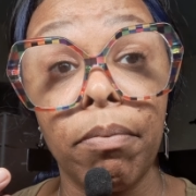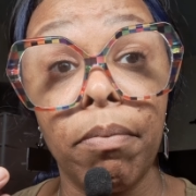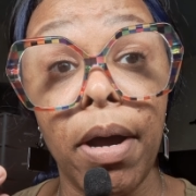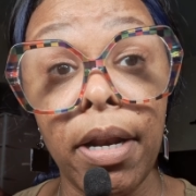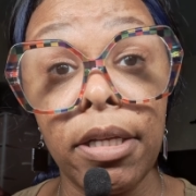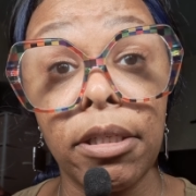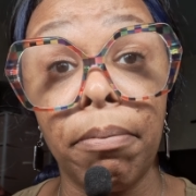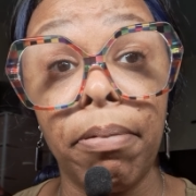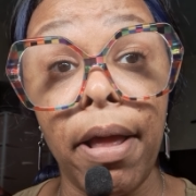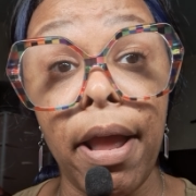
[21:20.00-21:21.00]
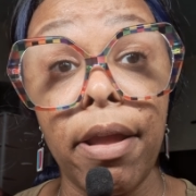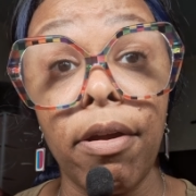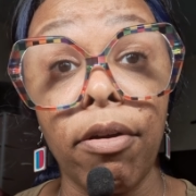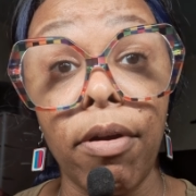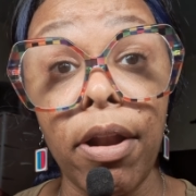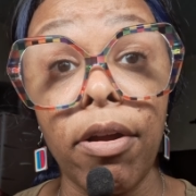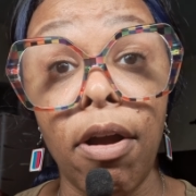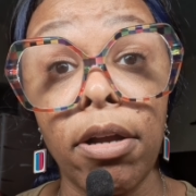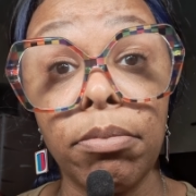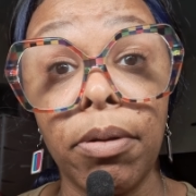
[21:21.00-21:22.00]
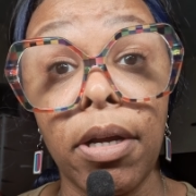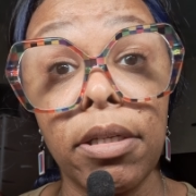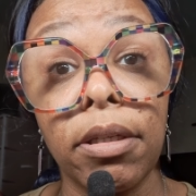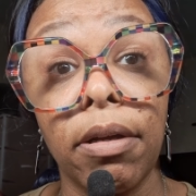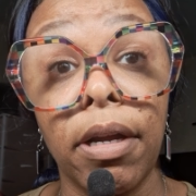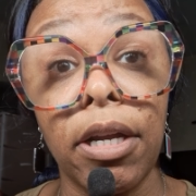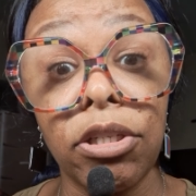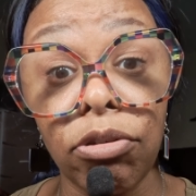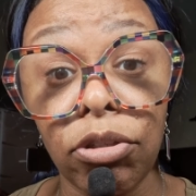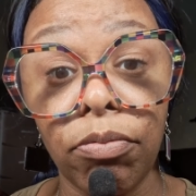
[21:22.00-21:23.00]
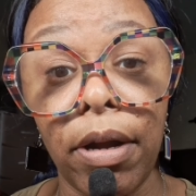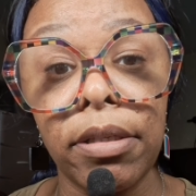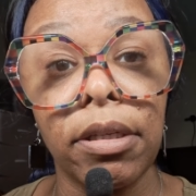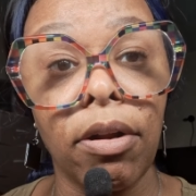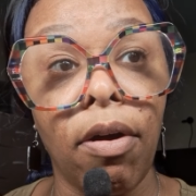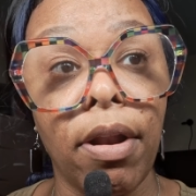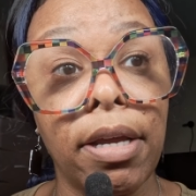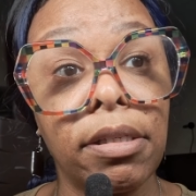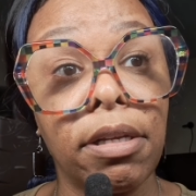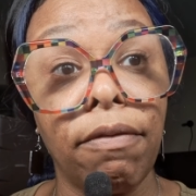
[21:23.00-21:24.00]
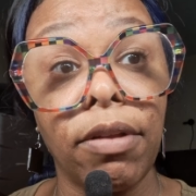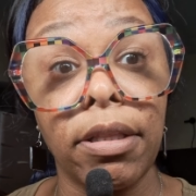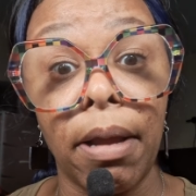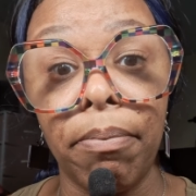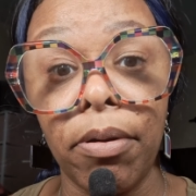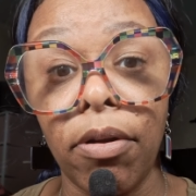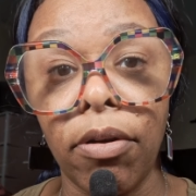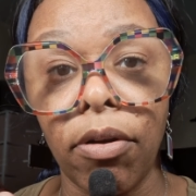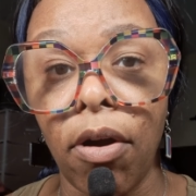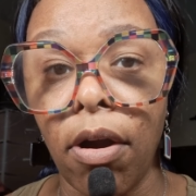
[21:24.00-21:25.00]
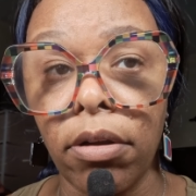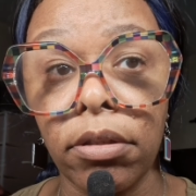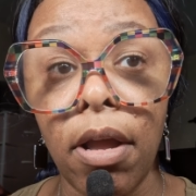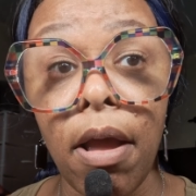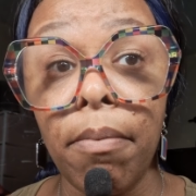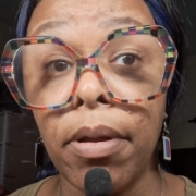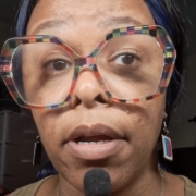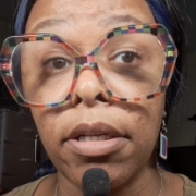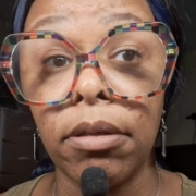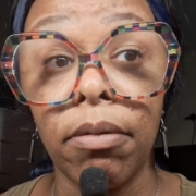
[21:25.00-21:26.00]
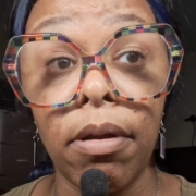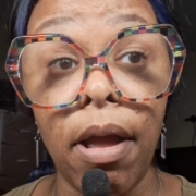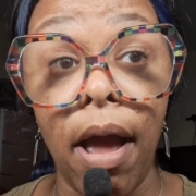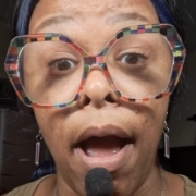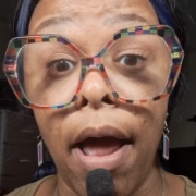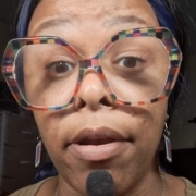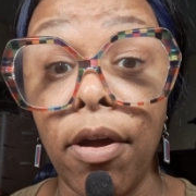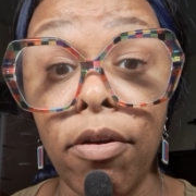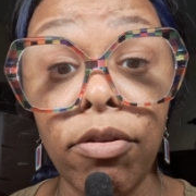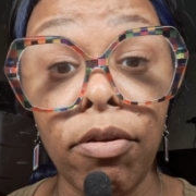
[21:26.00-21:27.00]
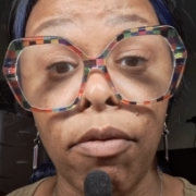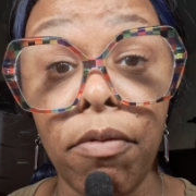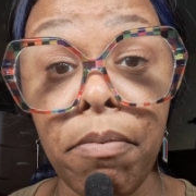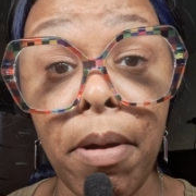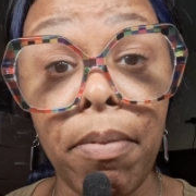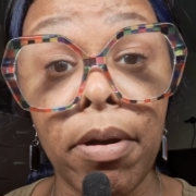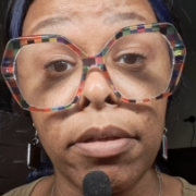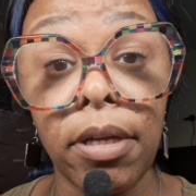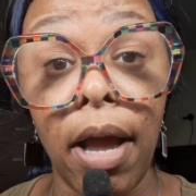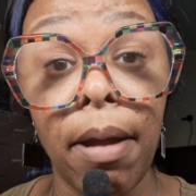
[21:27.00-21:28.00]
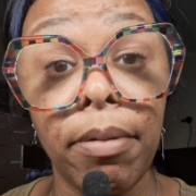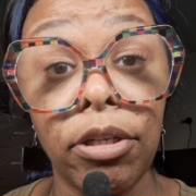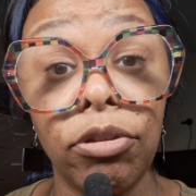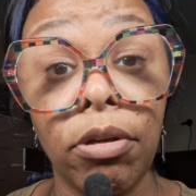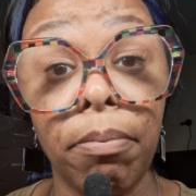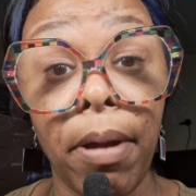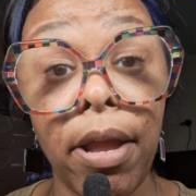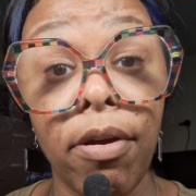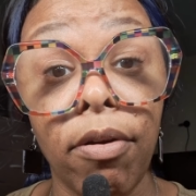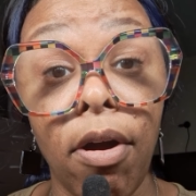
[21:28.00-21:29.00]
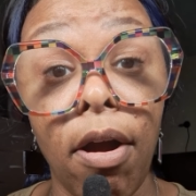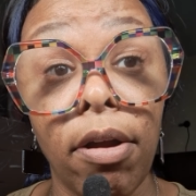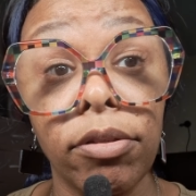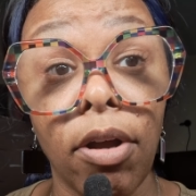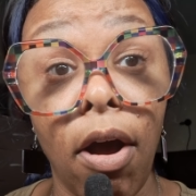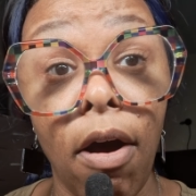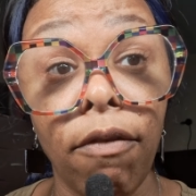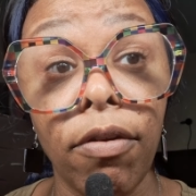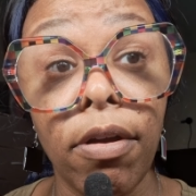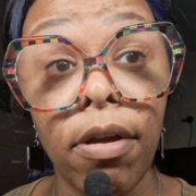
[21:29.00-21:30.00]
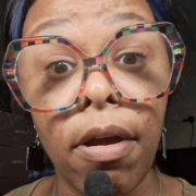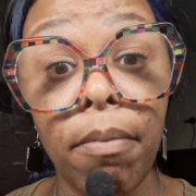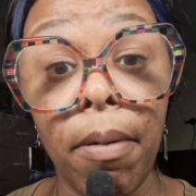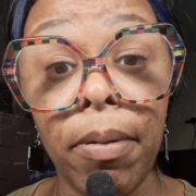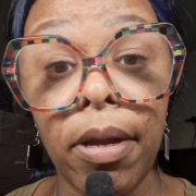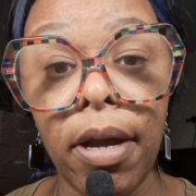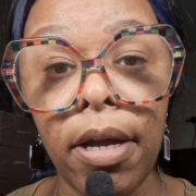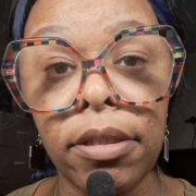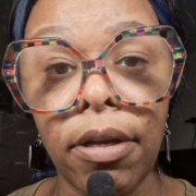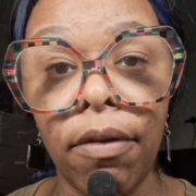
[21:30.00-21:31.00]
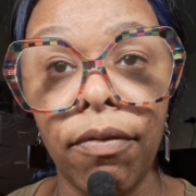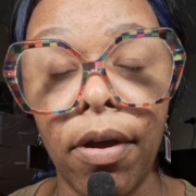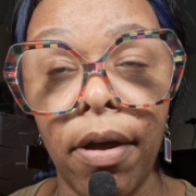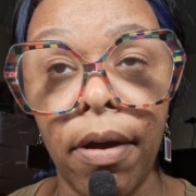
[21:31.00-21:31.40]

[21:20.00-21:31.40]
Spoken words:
money to pay your credit cards because of interest rates and all that stuff that they put on the cards. Because I know you can remember the time that you could pay your cars off, but because of